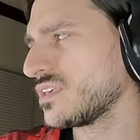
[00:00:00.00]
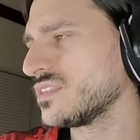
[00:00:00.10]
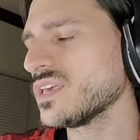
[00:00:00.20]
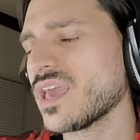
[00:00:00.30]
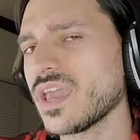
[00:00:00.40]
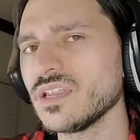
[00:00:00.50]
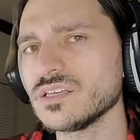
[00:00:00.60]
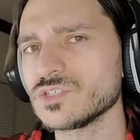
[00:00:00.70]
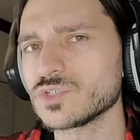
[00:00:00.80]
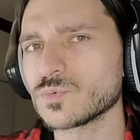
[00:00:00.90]
the
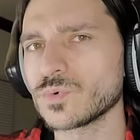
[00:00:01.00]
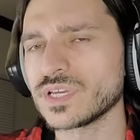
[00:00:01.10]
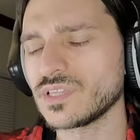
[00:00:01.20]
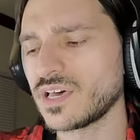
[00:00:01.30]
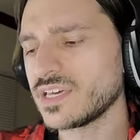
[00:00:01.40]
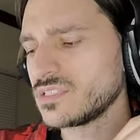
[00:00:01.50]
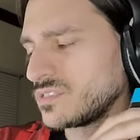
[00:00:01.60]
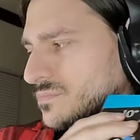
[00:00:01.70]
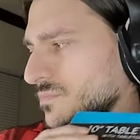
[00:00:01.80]
8-inch ring light